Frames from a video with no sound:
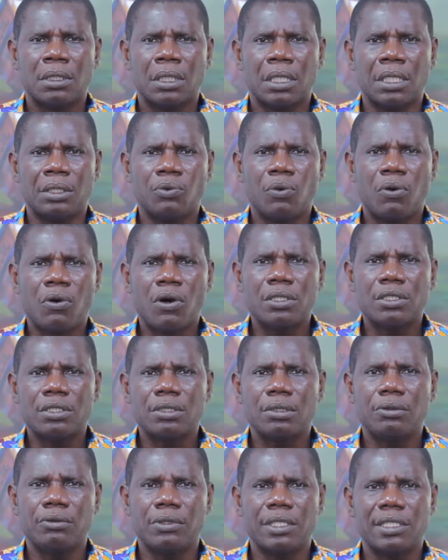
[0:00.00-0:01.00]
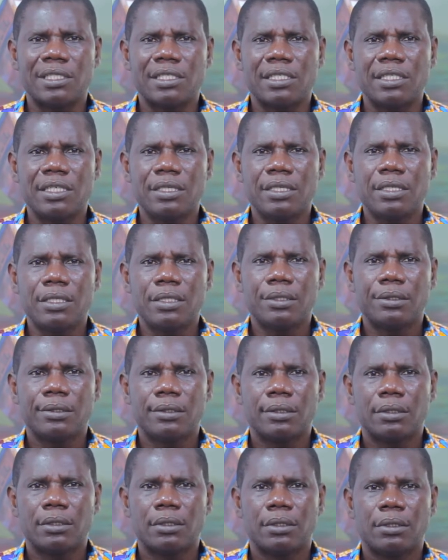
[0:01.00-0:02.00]
in what we see,
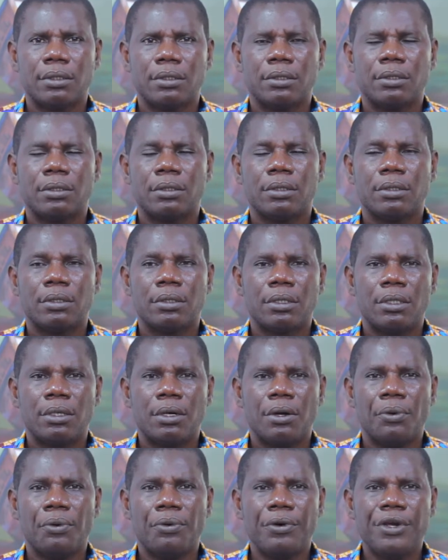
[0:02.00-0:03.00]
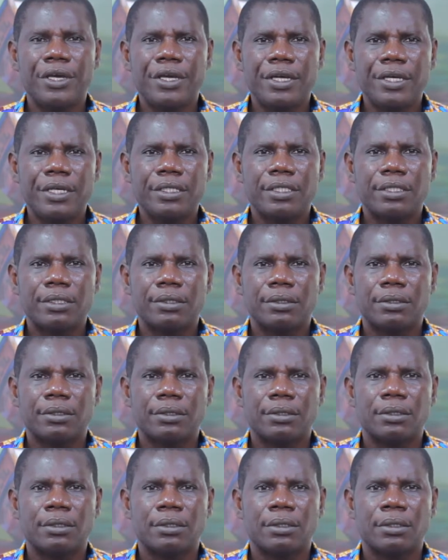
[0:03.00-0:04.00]
read,
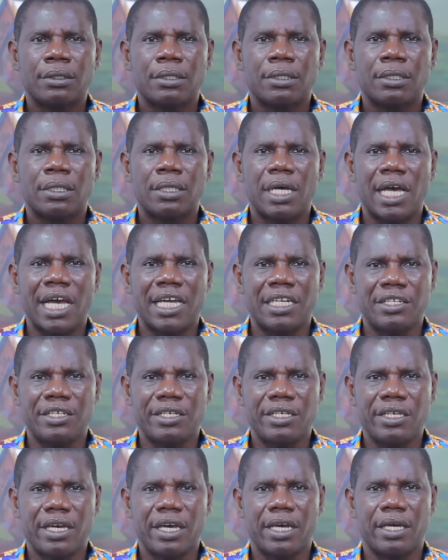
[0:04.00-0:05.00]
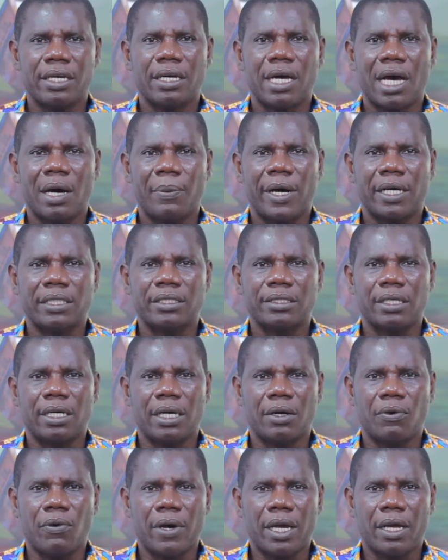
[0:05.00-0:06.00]
and hear
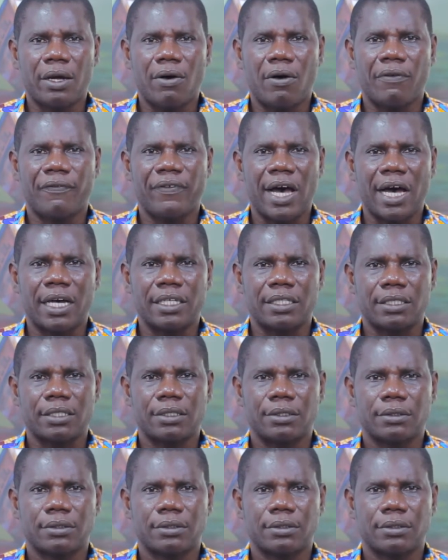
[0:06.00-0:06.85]
about a work of art.